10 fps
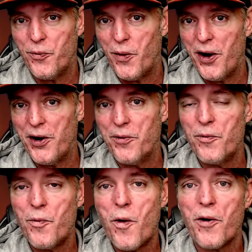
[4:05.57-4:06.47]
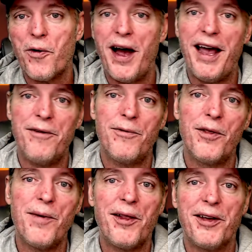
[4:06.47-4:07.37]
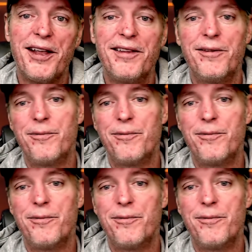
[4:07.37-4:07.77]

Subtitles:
1 war cry for the mulligans.